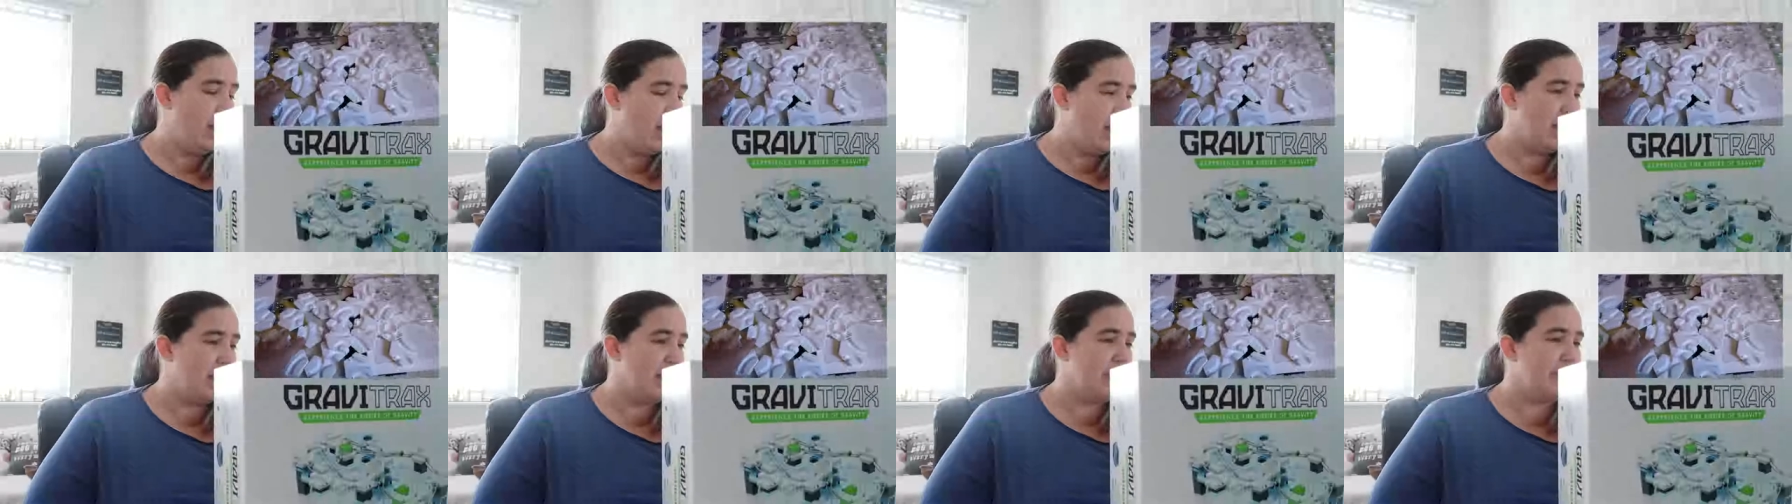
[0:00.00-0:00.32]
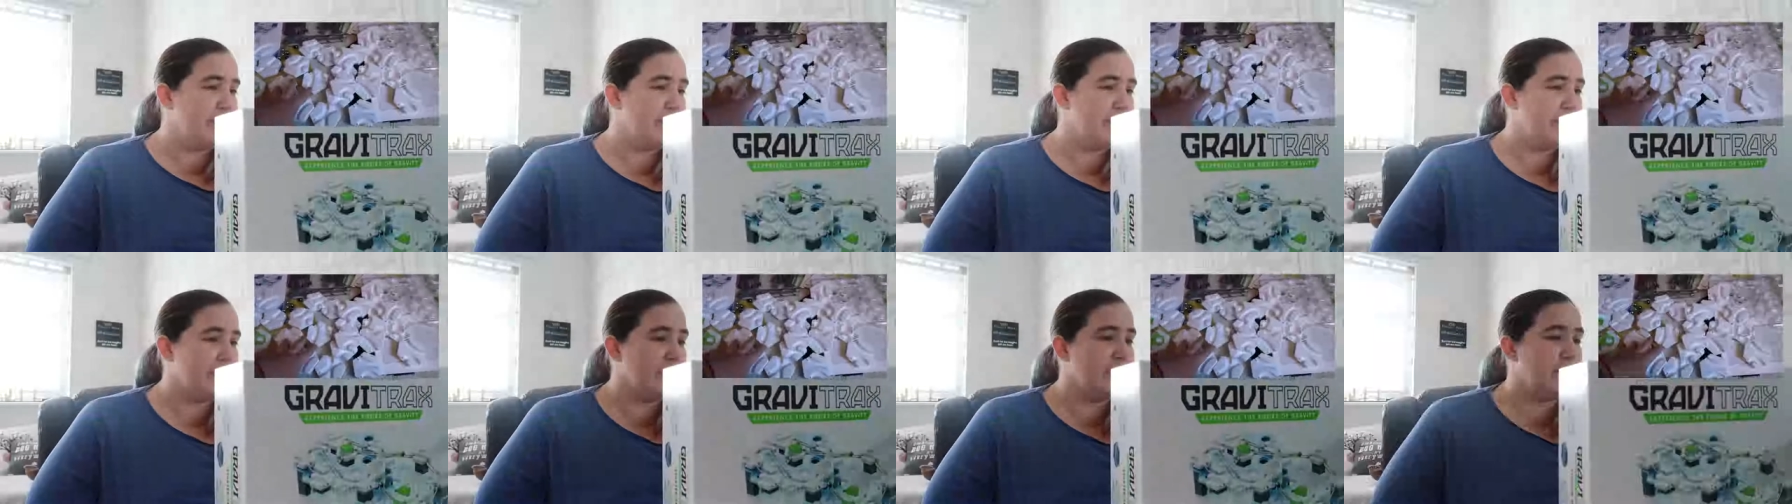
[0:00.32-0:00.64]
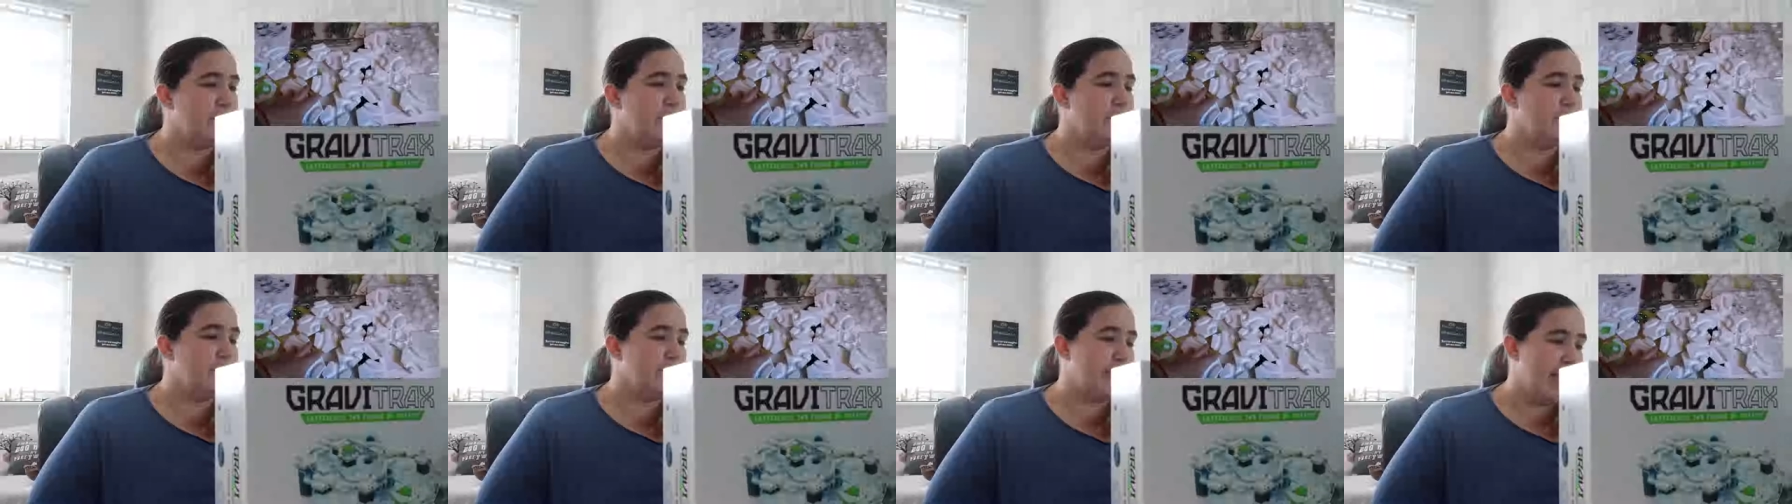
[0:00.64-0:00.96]
I
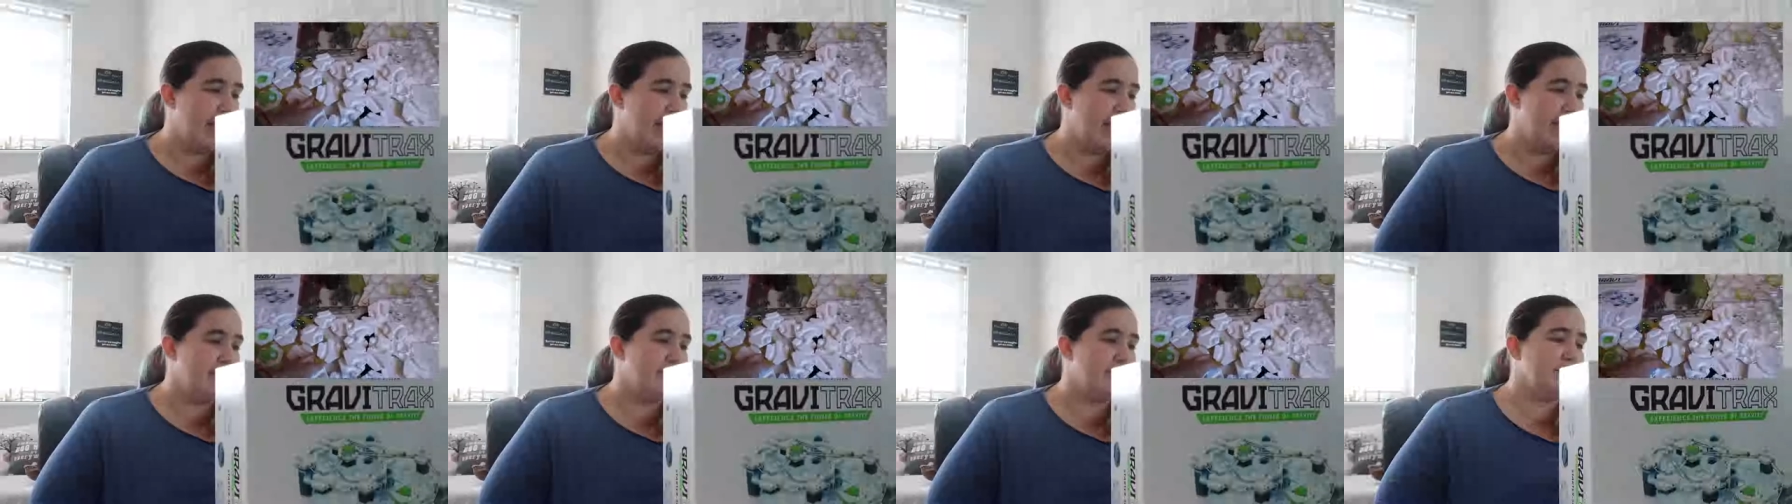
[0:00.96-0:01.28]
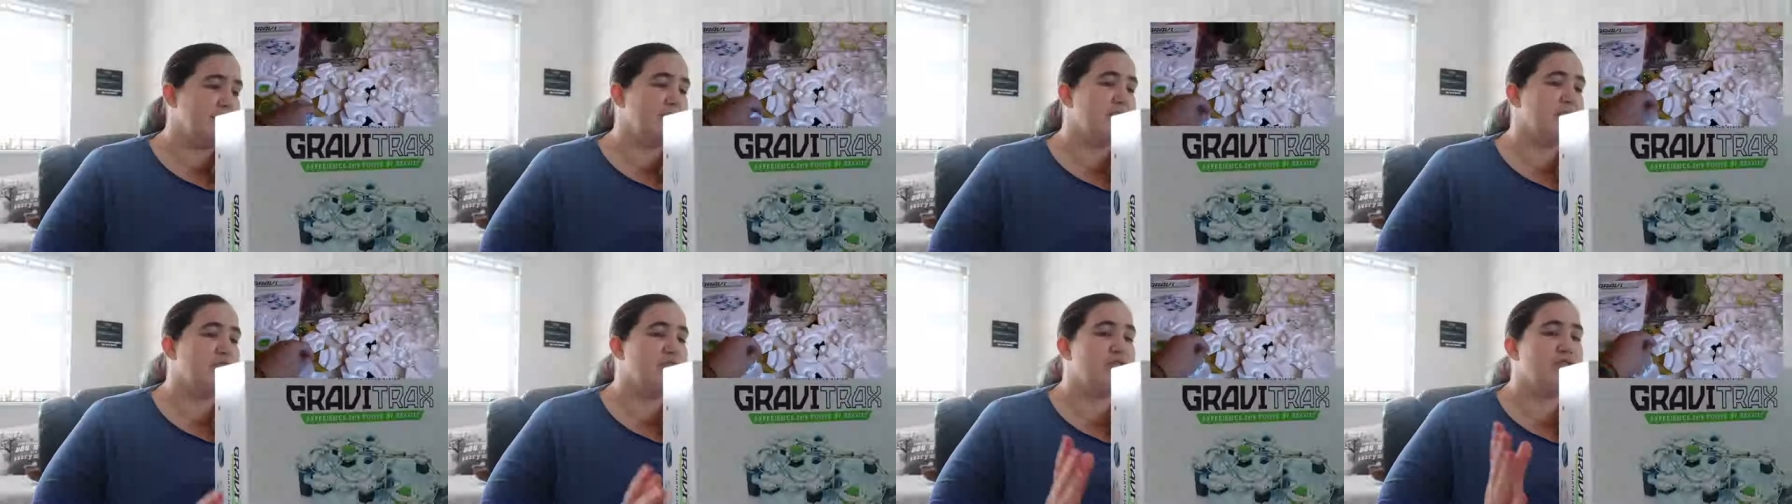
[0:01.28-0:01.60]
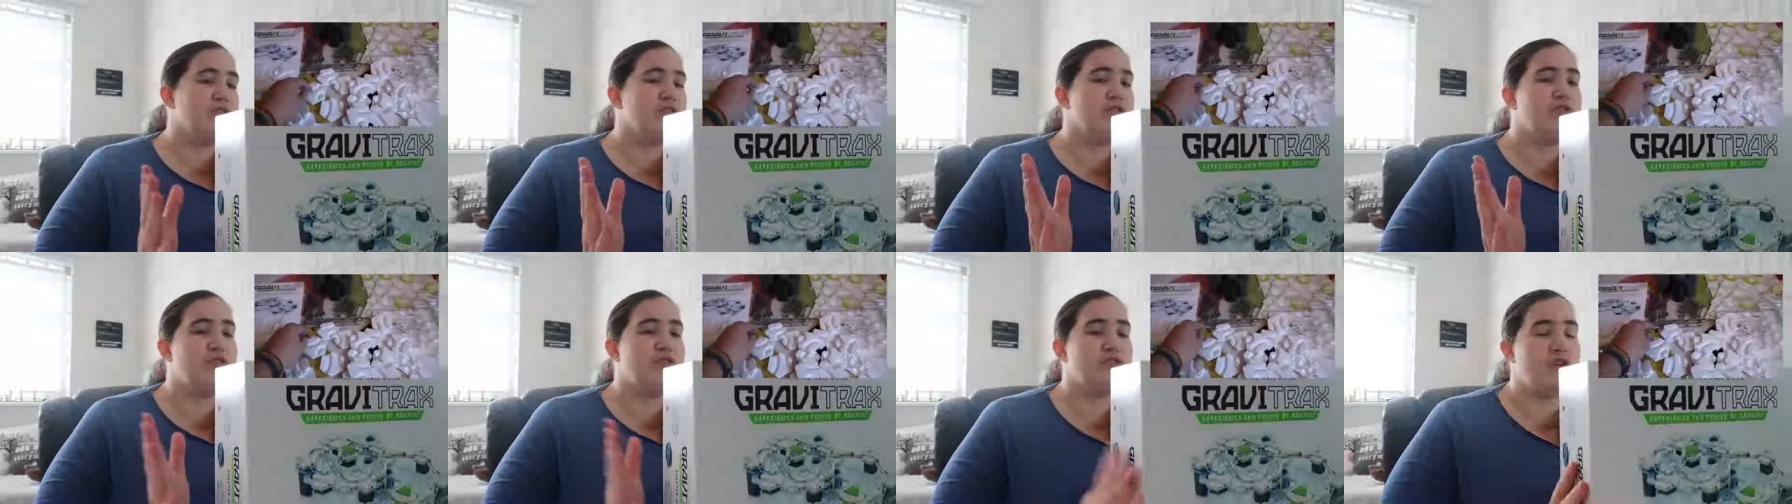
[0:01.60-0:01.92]
think you get
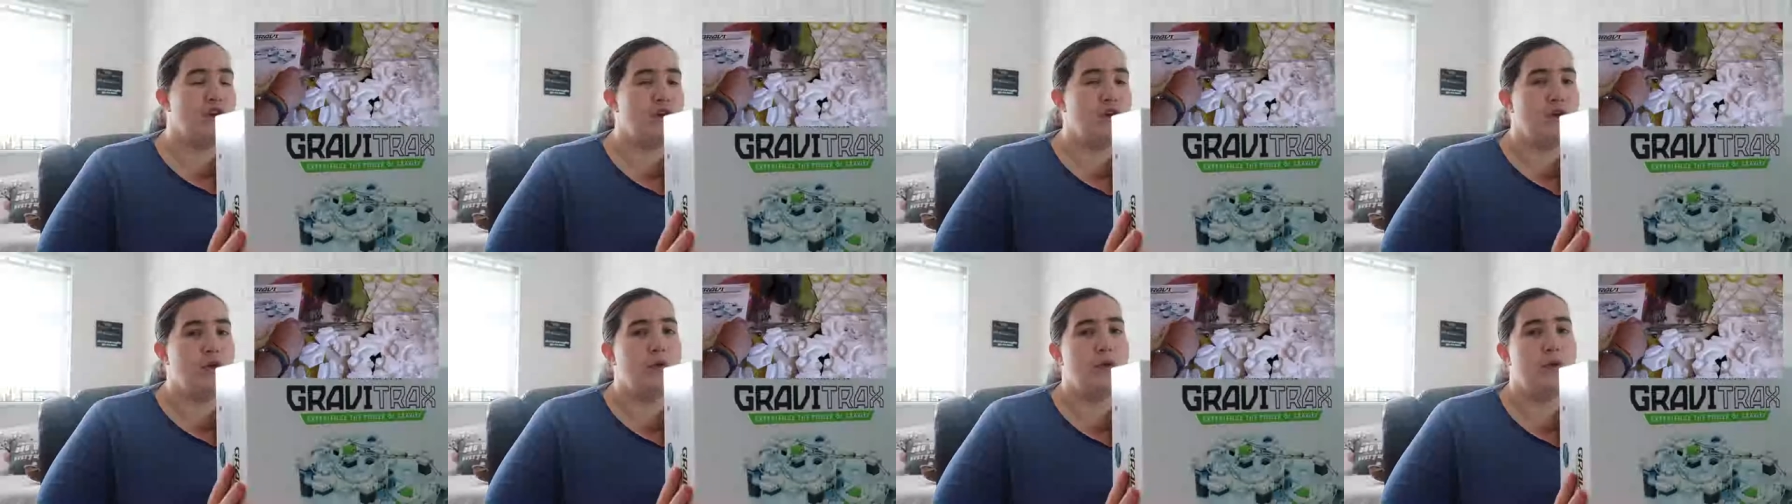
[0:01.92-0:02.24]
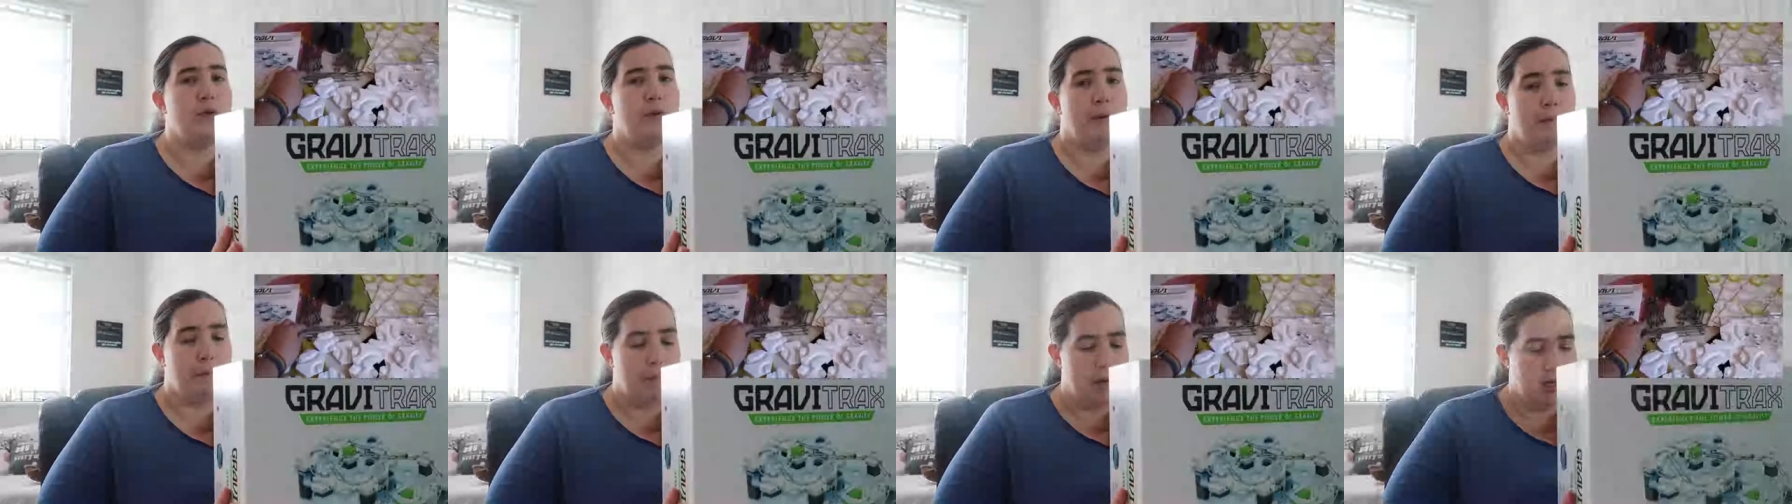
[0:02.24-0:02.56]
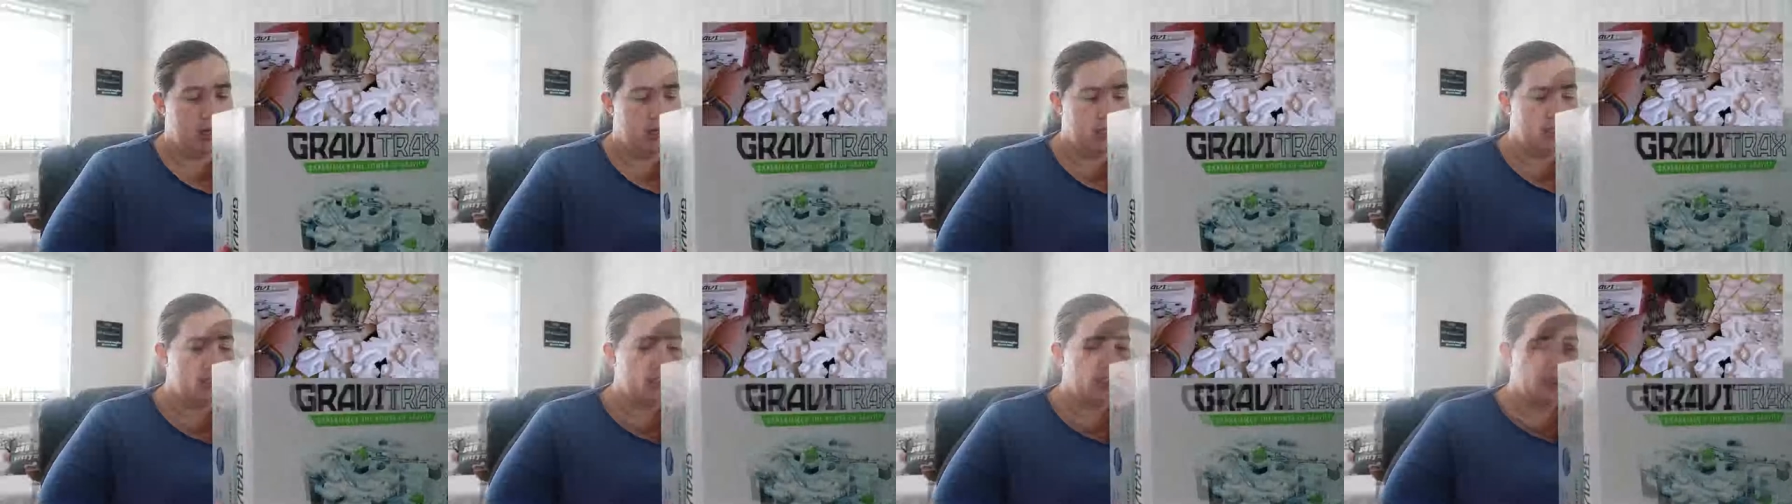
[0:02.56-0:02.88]
so
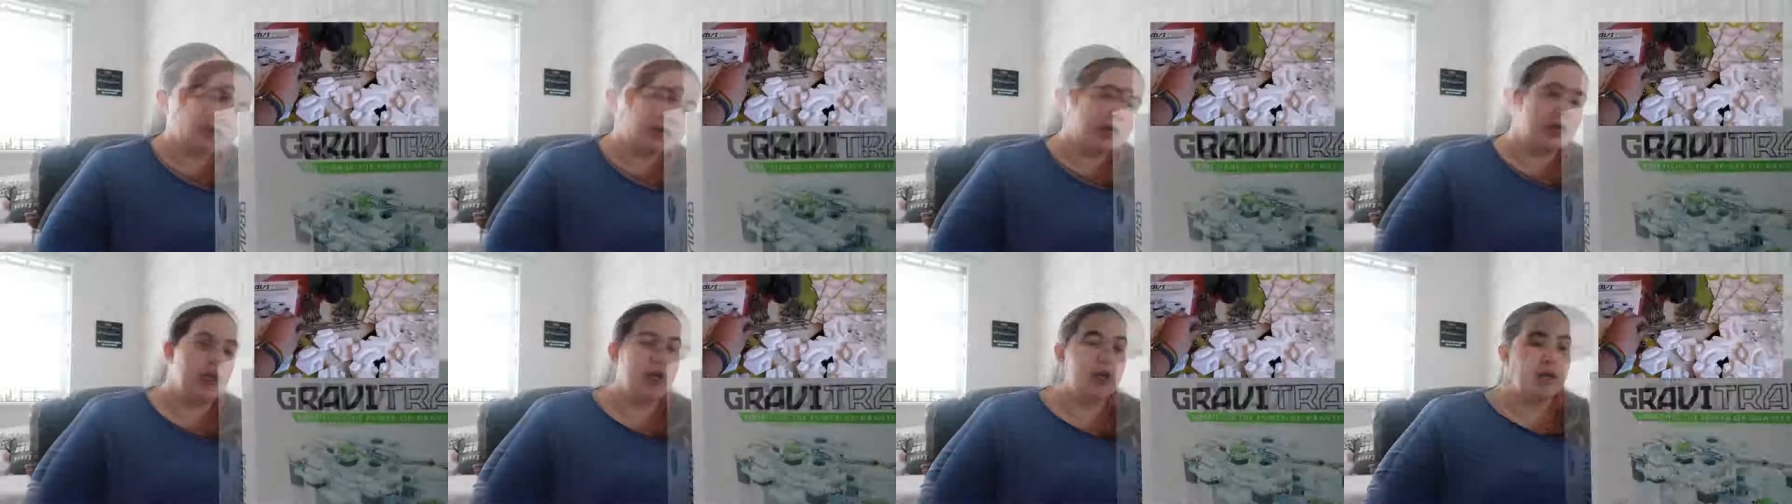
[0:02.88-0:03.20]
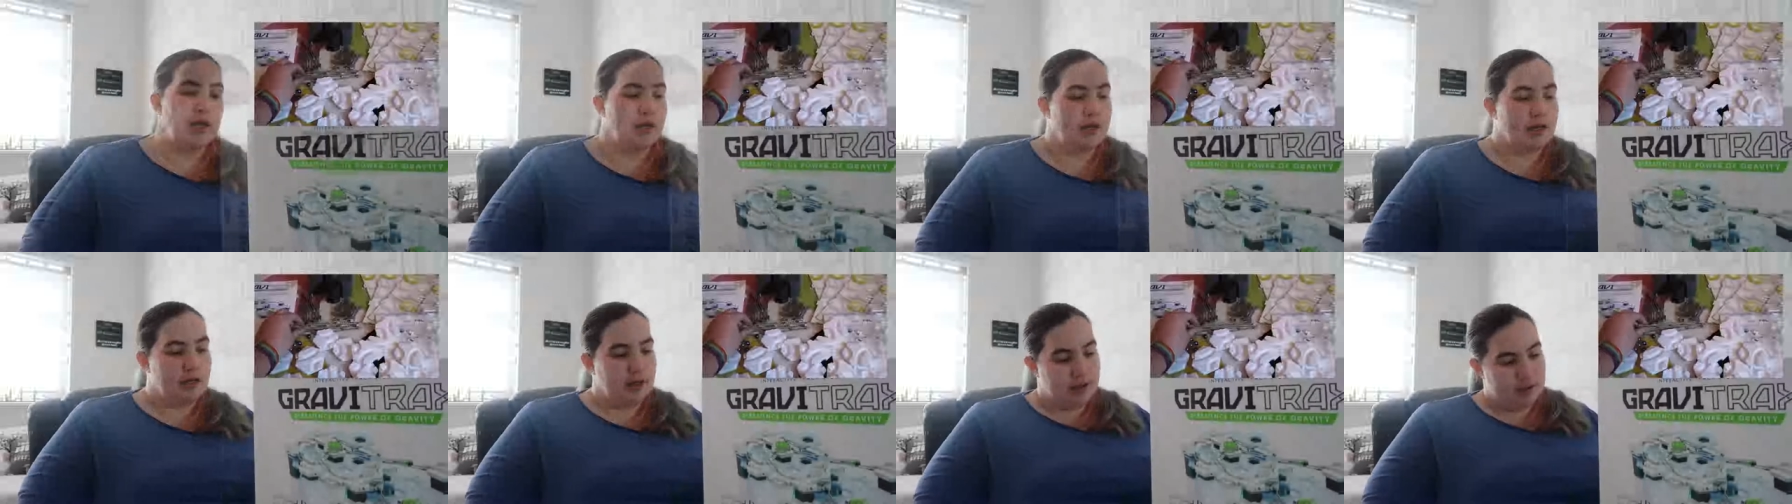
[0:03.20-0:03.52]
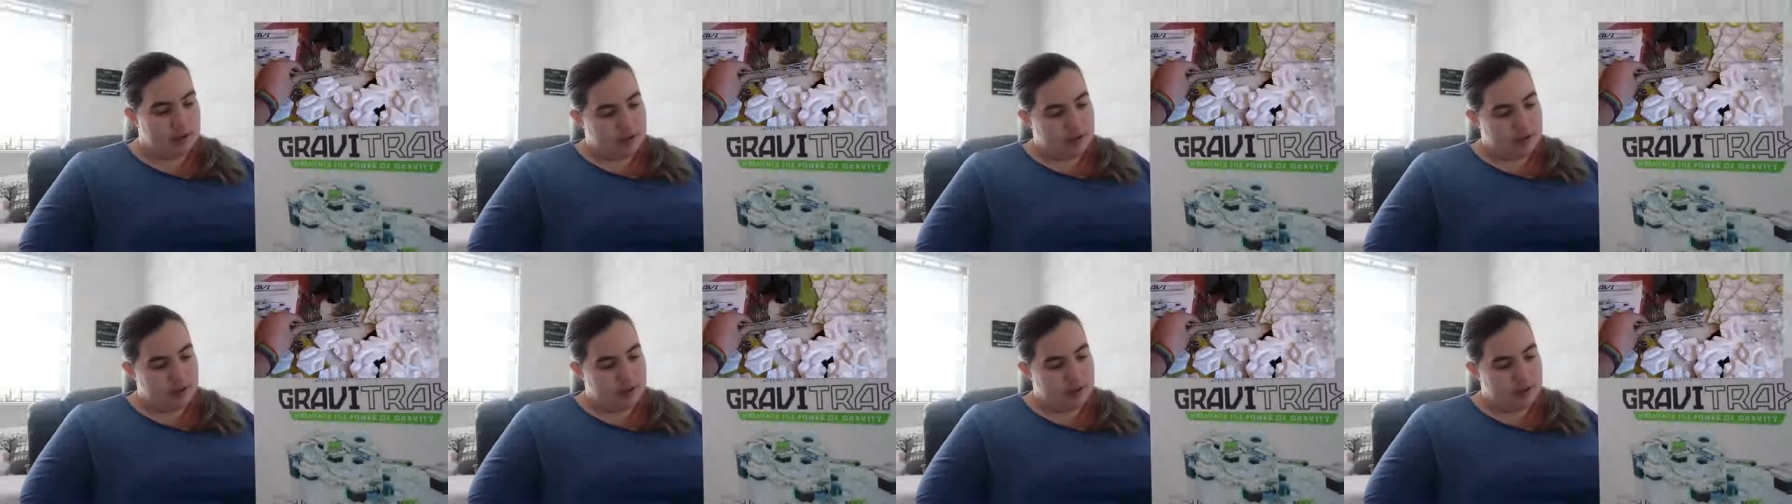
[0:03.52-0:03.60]
much. Yeah.